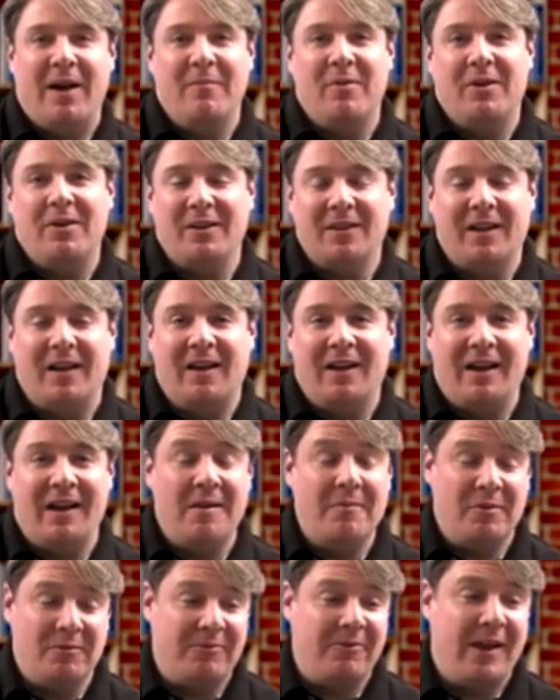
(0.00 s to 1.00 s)
I'm
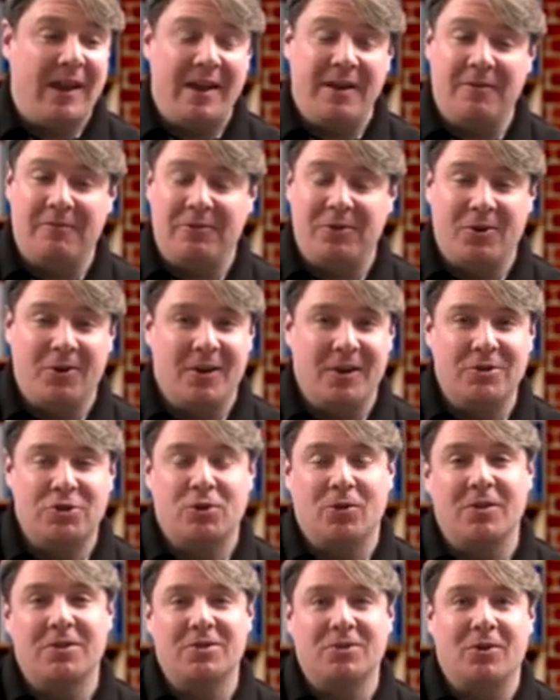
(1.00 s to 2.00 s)
a fan of your
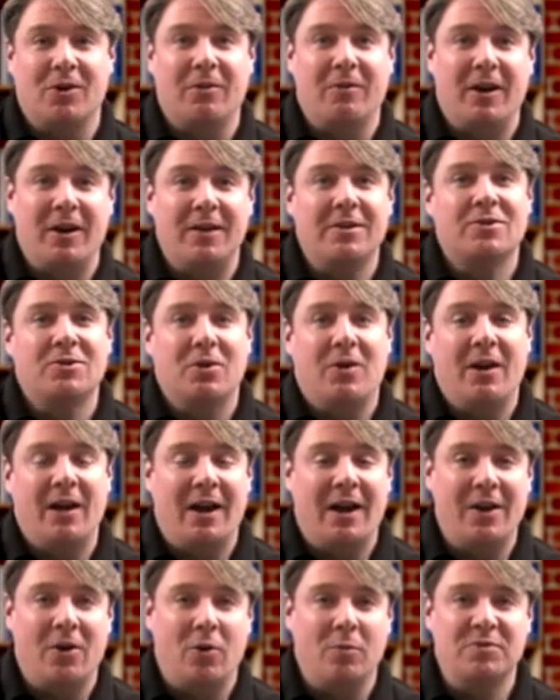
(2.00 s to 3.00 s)
short story writing, so
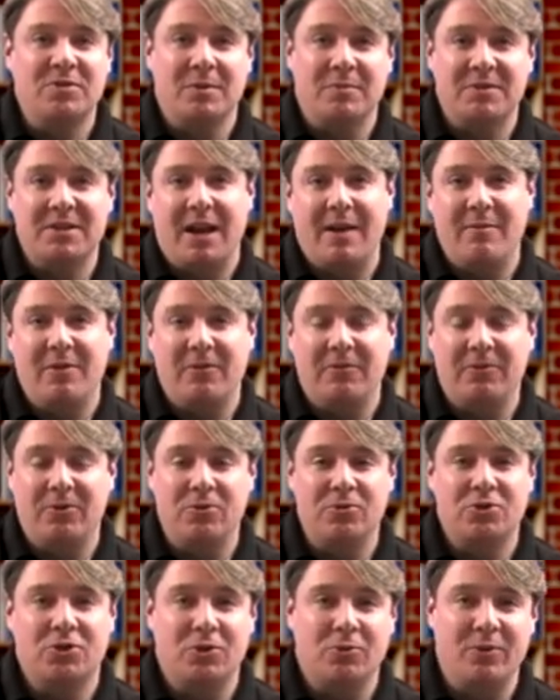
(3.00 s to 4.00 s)
I hope sometime in the
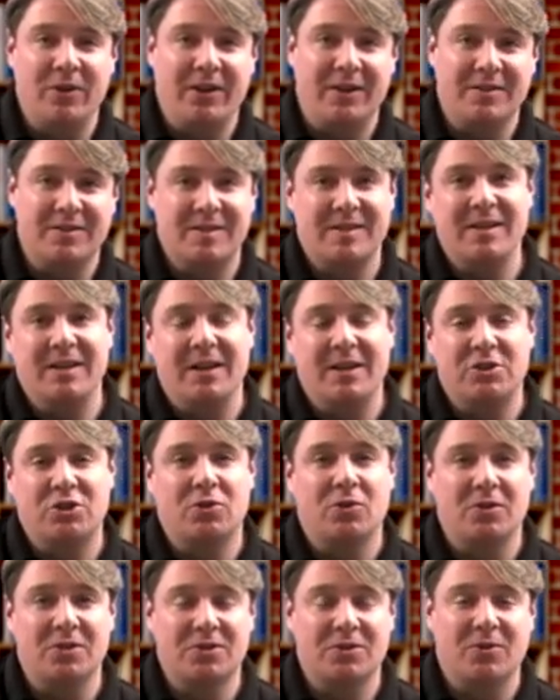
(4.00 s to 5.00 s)
future we can see a
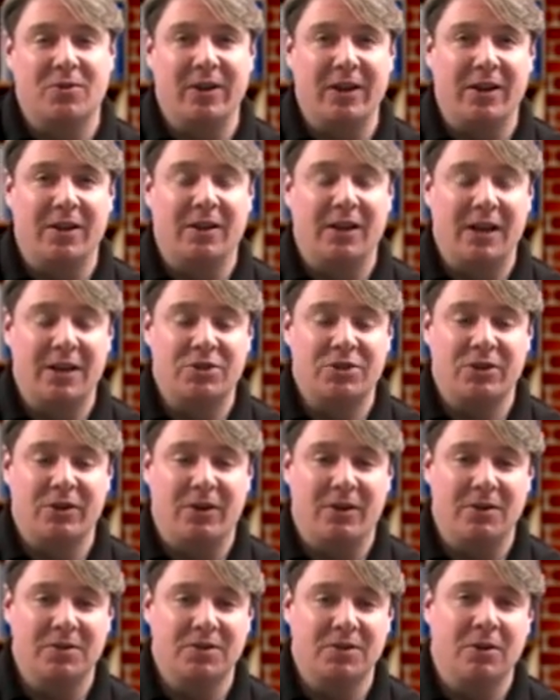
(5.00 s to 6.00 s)
short story collection
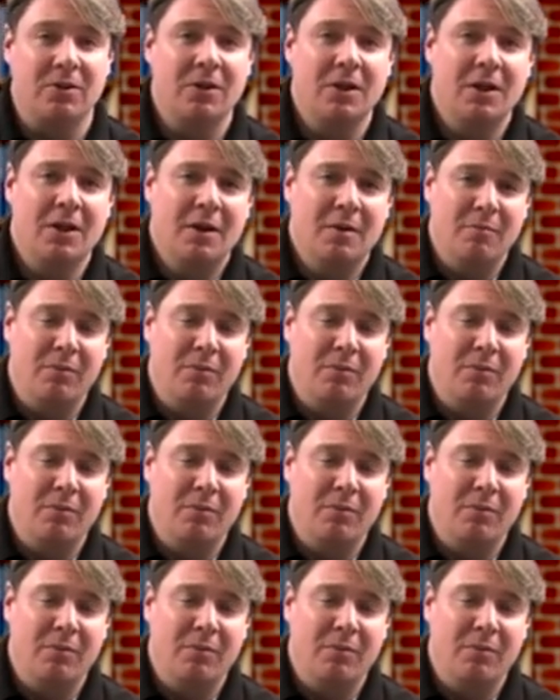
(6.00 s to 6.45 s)
also.